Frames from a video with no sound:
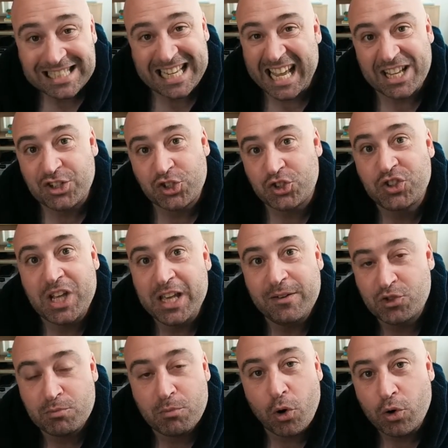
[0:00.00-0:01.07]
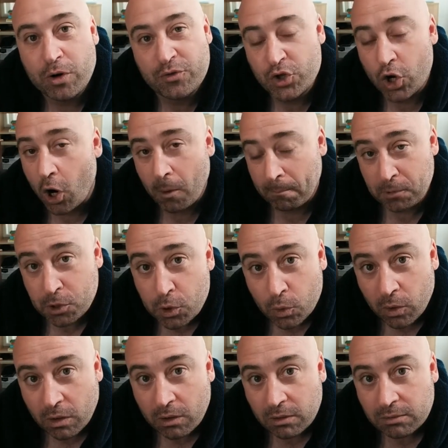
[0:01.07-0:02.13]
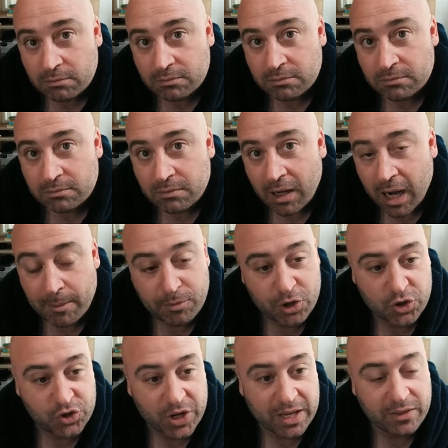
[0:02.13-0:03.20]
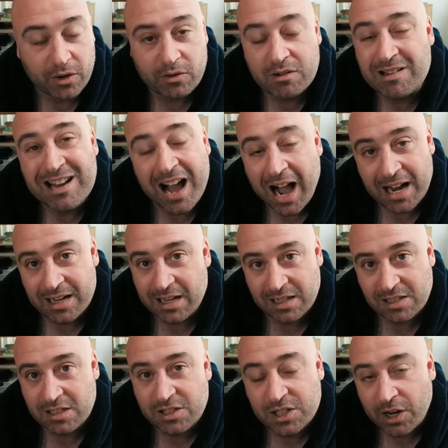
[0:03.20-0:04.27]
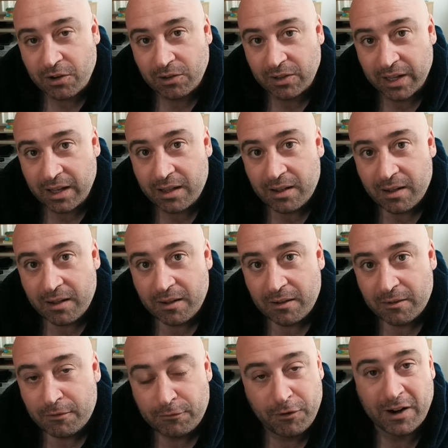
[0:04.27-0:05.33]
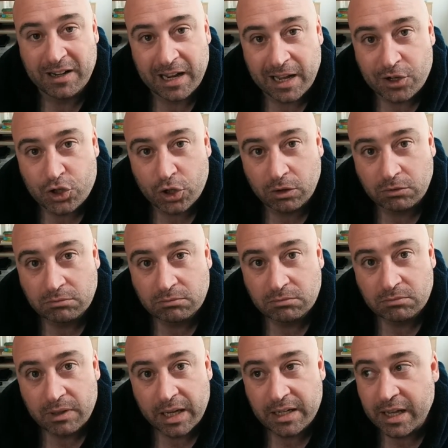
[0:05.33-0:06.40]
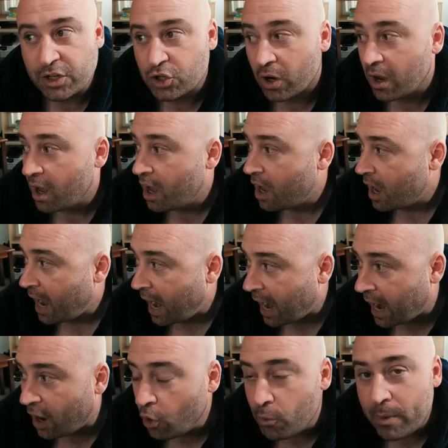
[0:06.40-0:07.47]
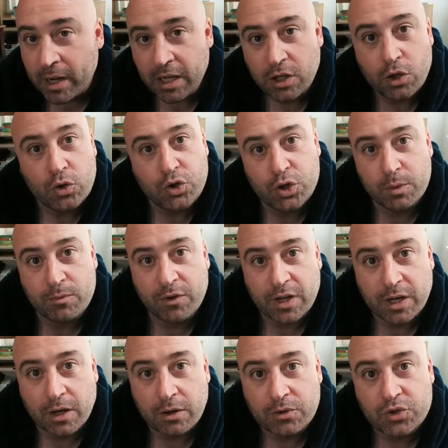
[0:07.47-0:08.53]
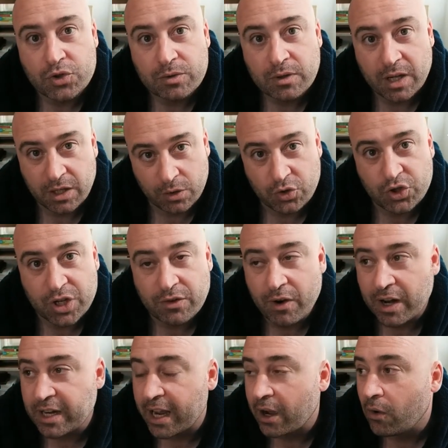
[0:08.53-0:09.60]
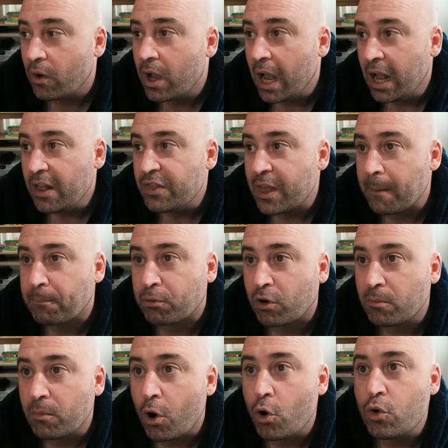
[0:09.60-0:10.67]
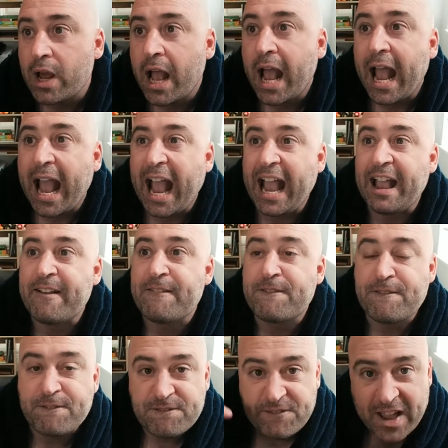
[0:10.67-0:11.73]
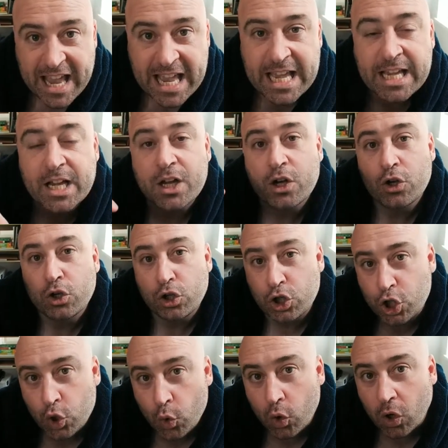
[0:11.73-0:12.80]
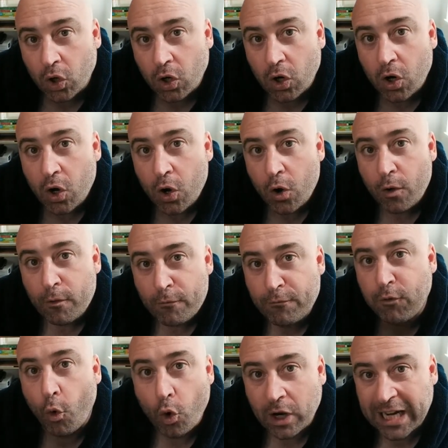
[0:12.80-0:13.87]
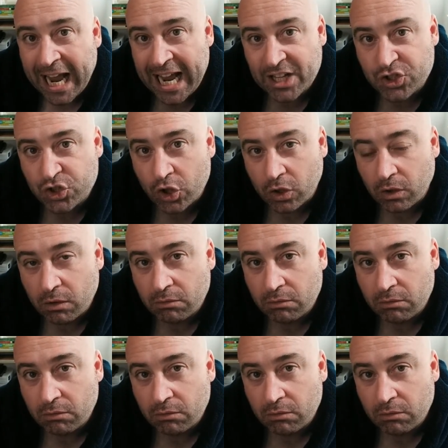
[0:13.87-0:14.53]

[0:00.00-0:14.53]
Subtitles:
Steve's motives are pure. I'm just saying they're not necessarily financial in nature. How many YouTube videos can you see right now that promote a fake cure for cancer?